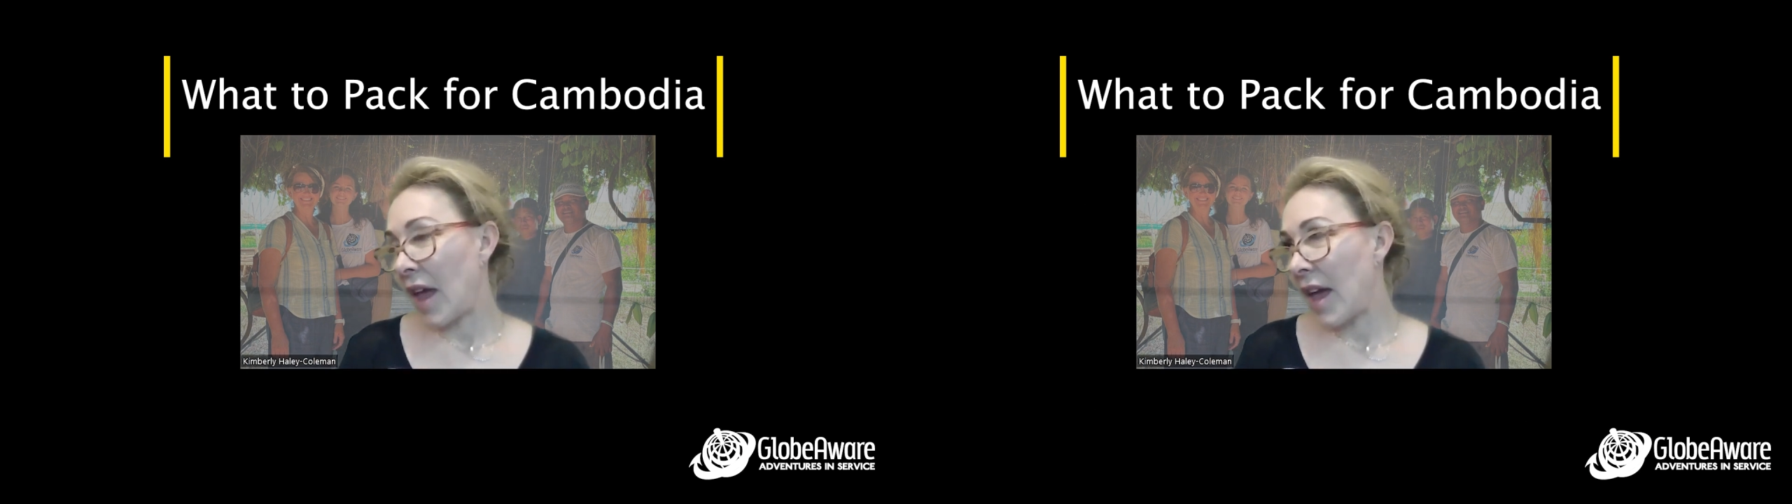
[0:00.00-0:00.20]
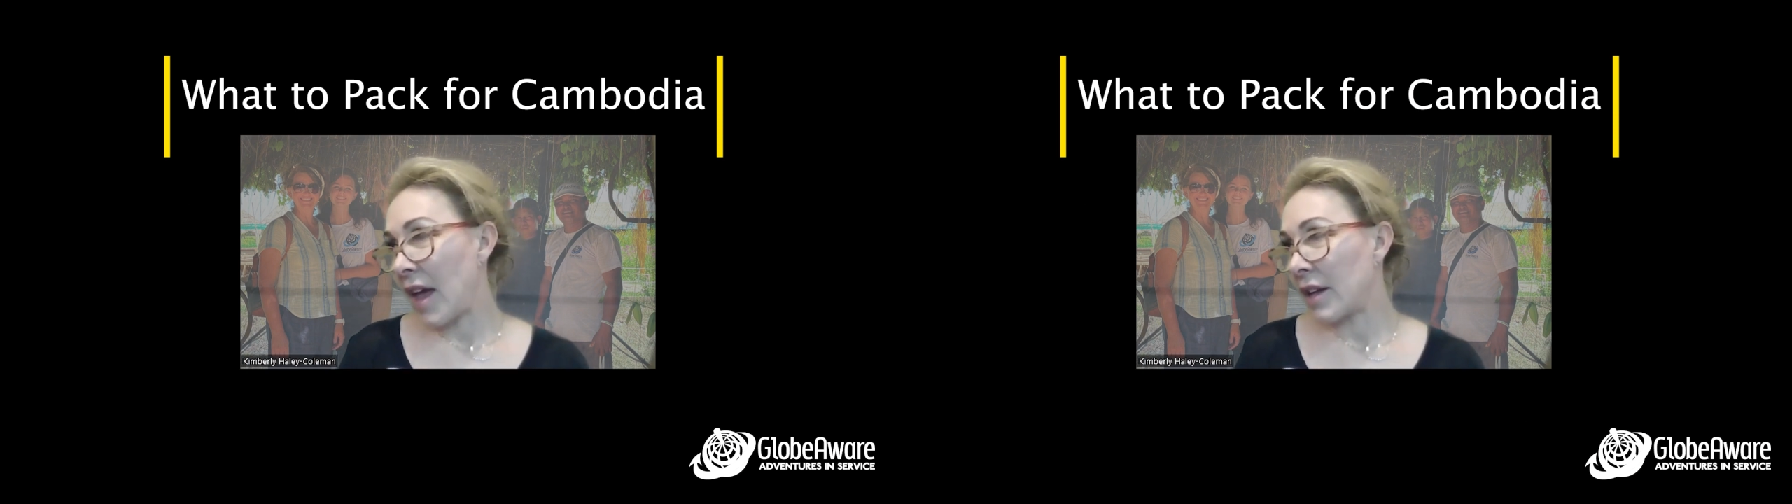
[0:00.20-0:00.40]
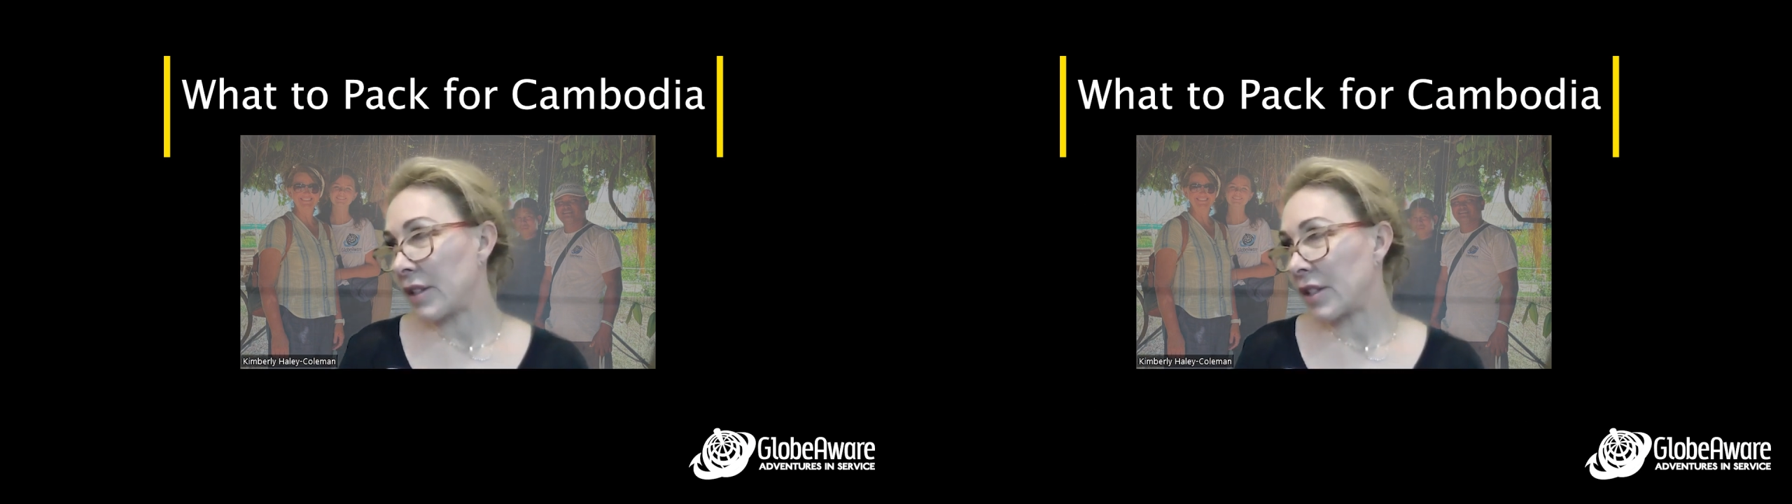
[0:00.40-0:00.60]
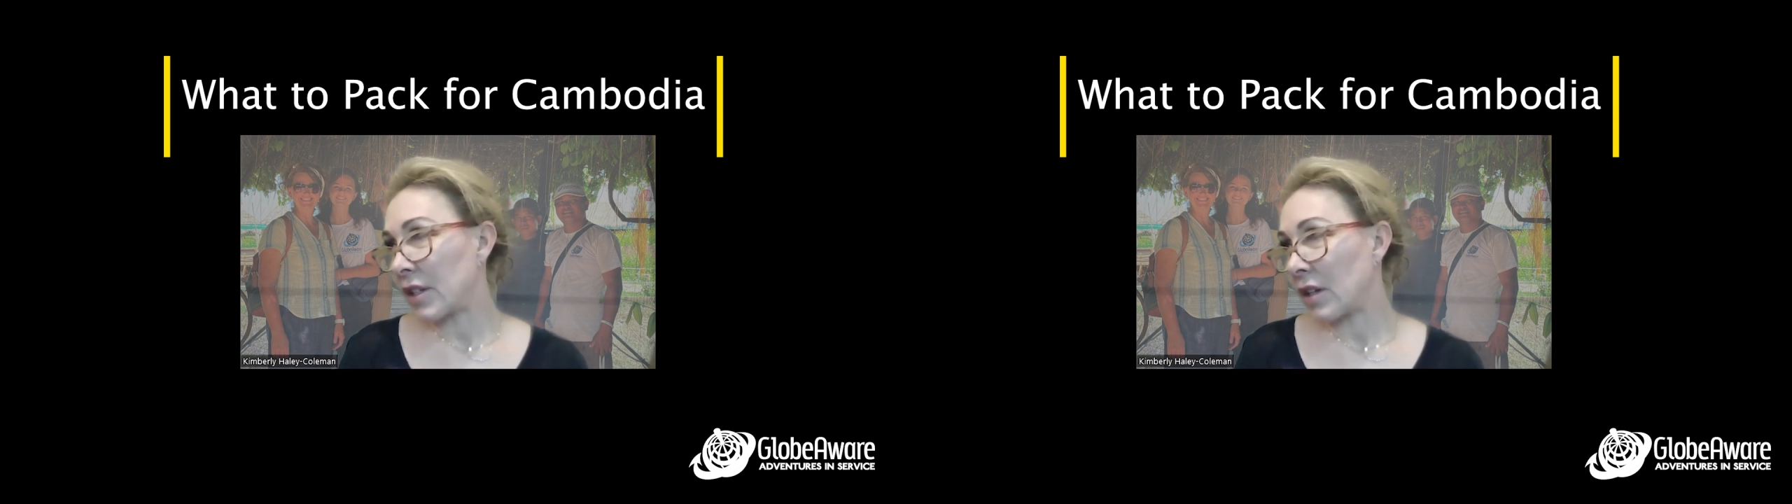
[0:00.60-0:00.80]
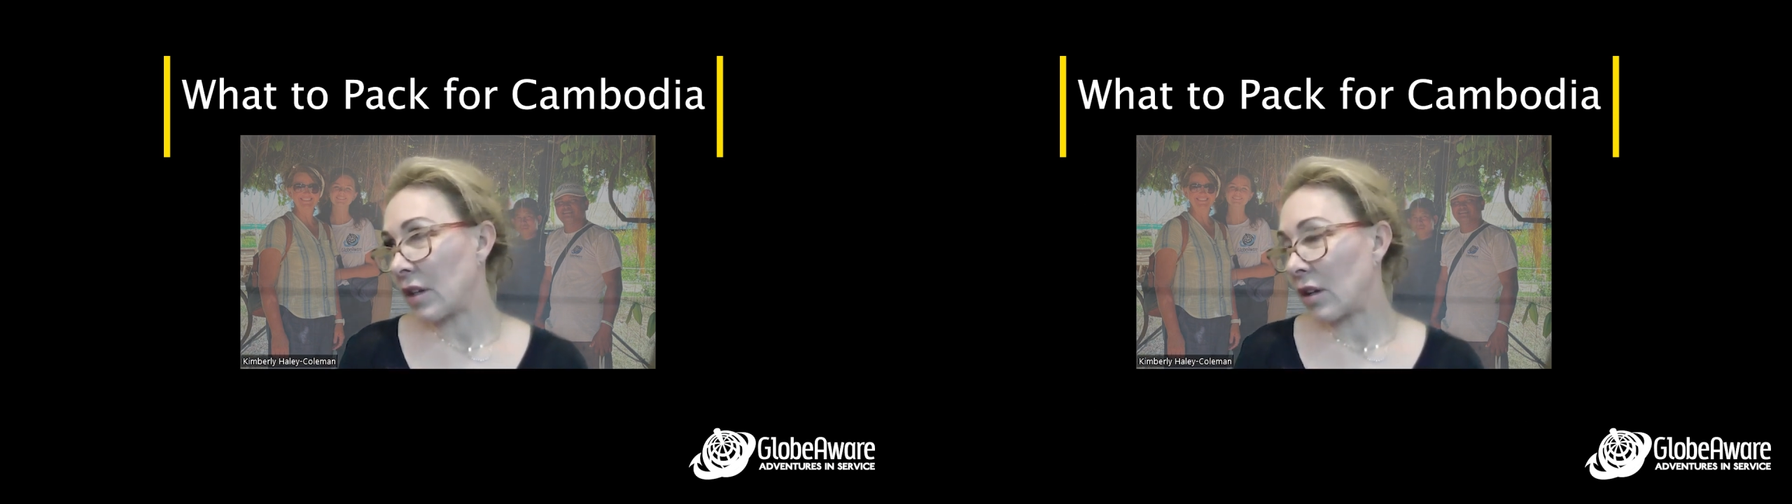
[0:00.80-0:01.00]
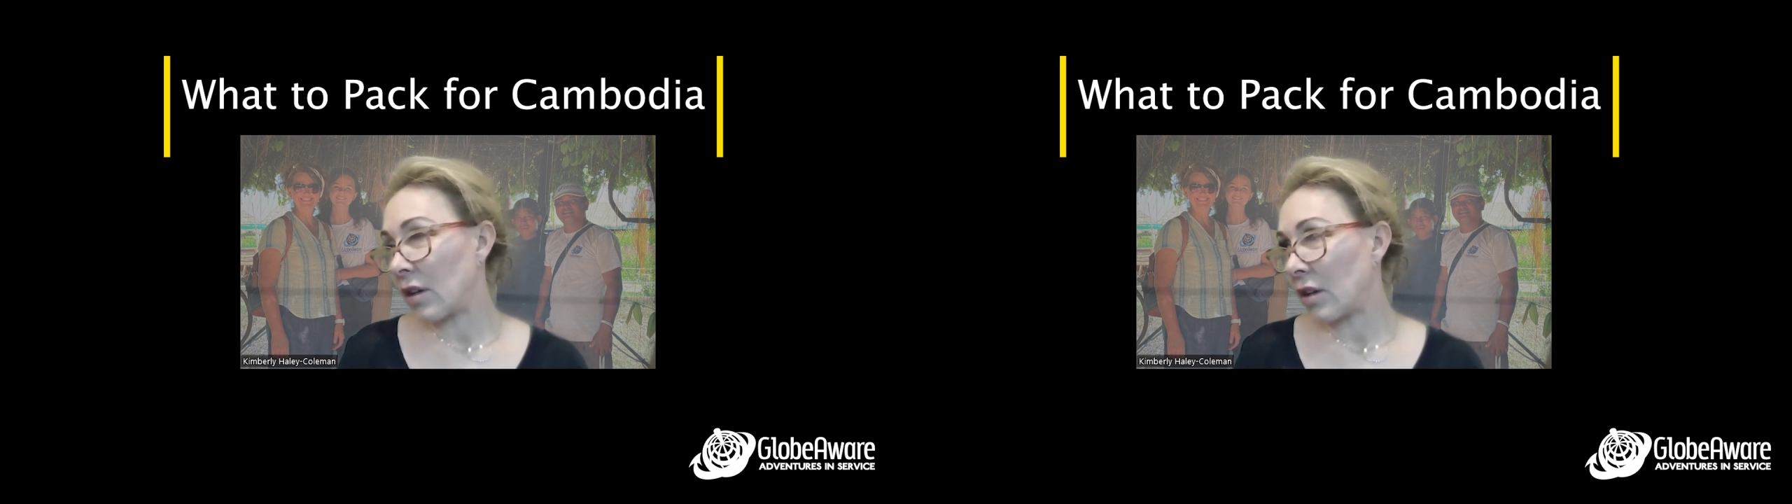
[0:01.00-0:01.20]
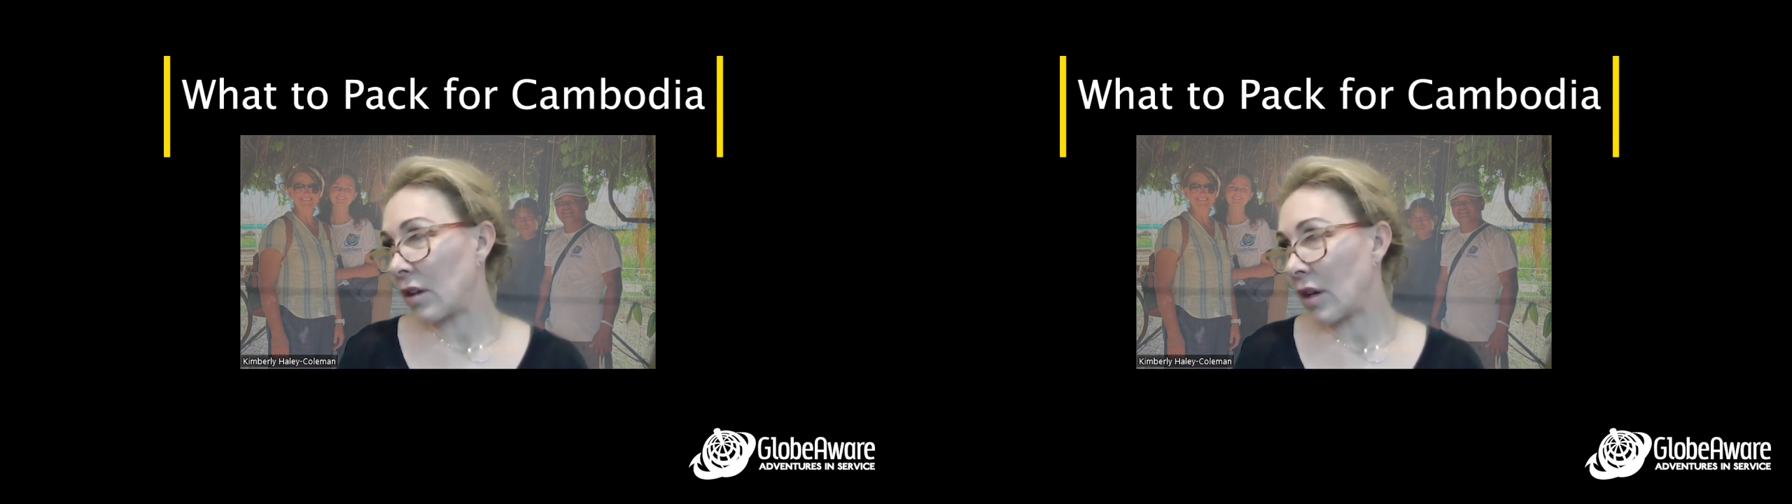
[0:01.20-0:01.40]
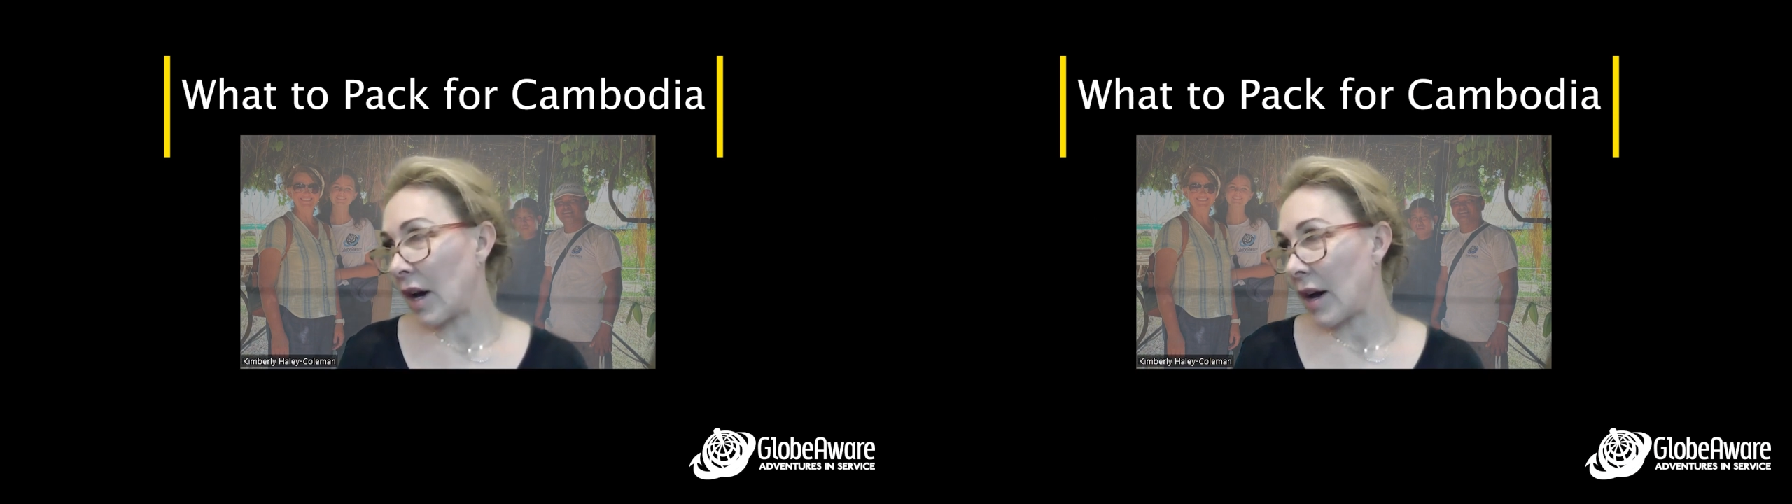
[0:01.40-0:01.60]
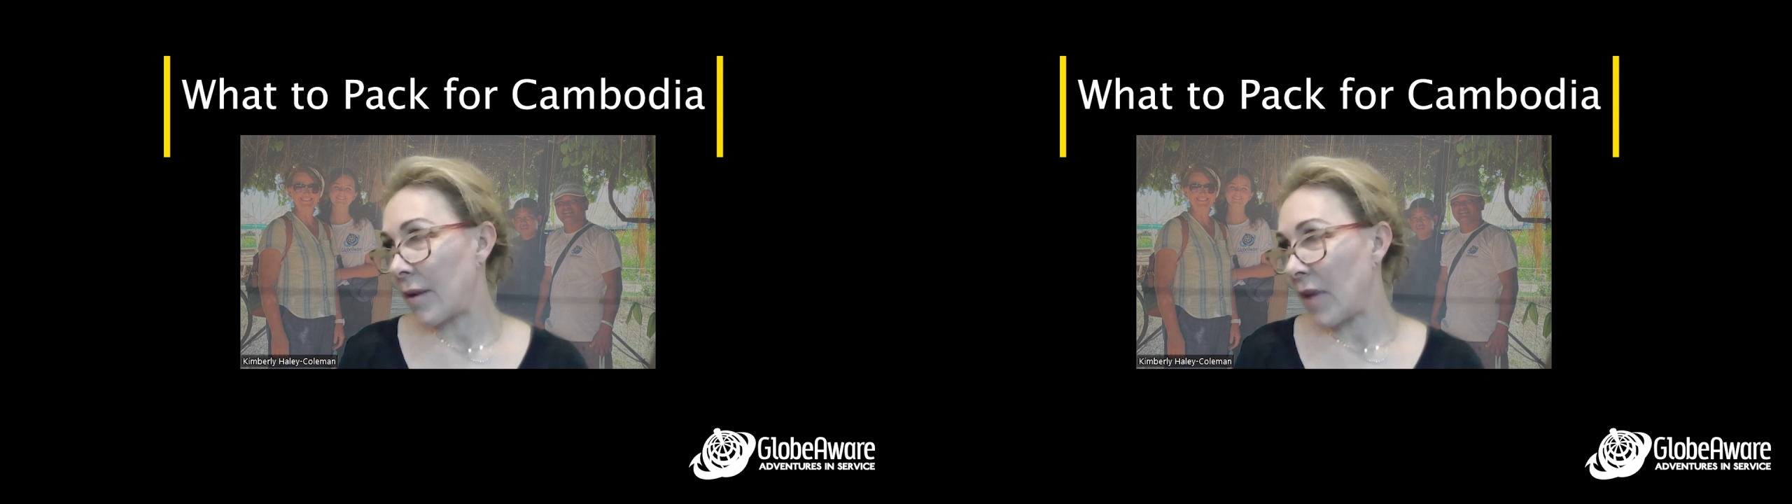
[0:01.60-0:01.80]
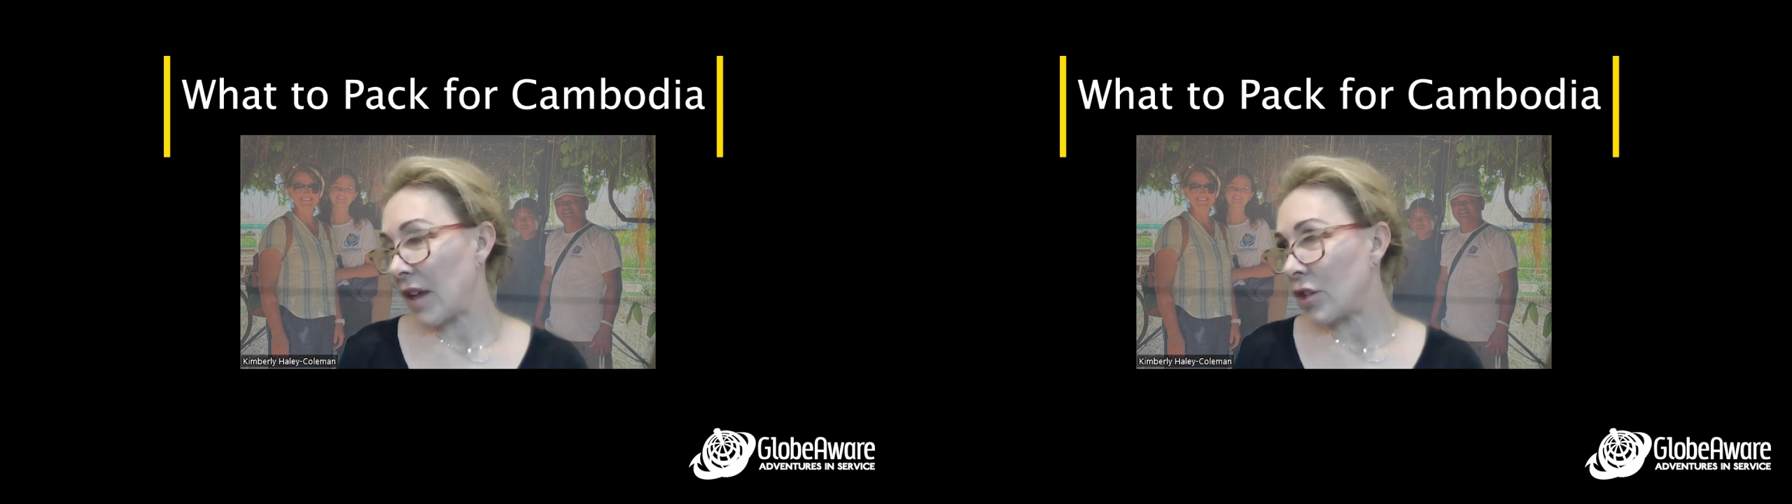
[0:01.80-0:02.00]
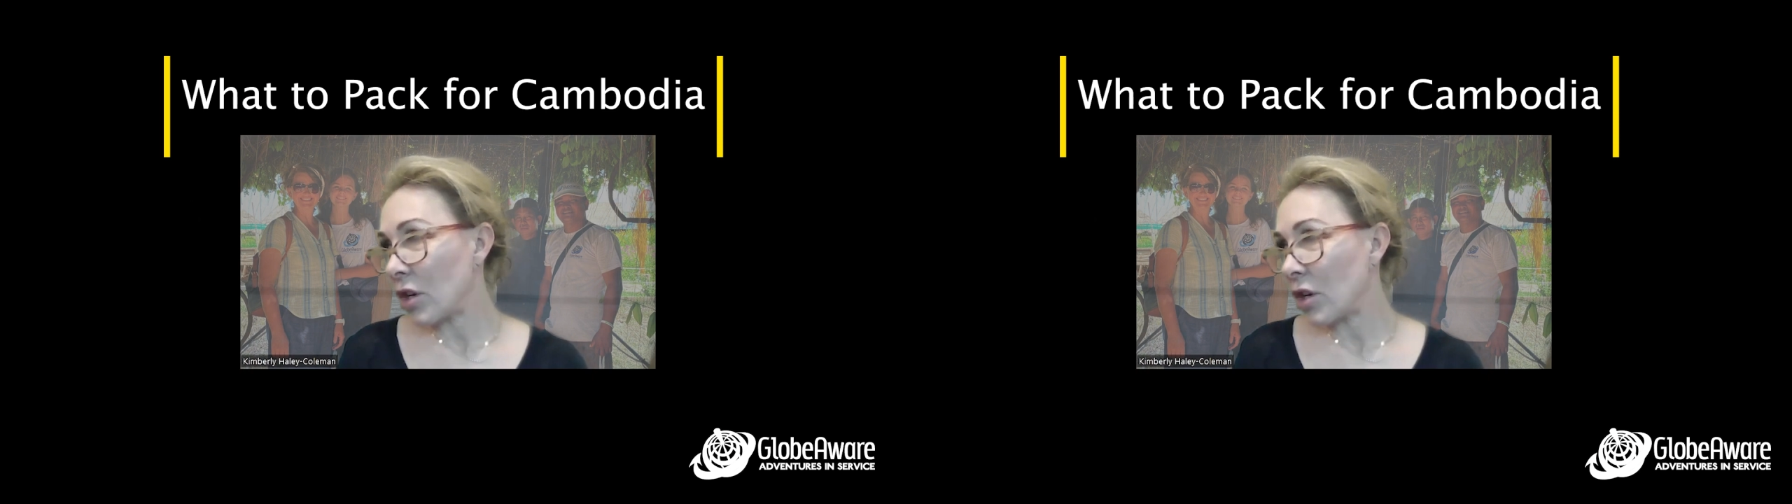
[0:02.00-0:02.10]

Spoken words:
And in